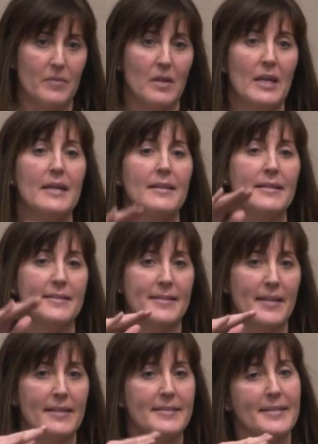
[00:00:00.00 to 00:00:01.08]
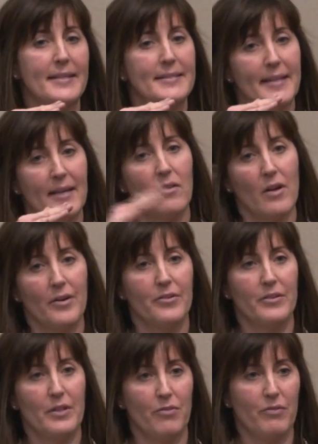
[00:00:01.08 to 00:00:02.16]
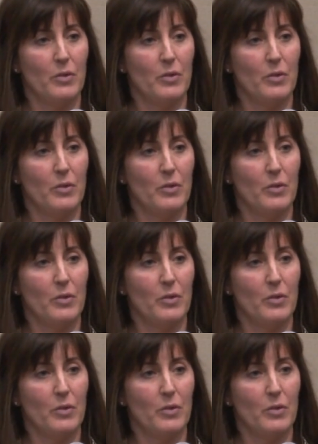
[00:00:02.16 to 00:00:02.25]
in these kids that take longer than three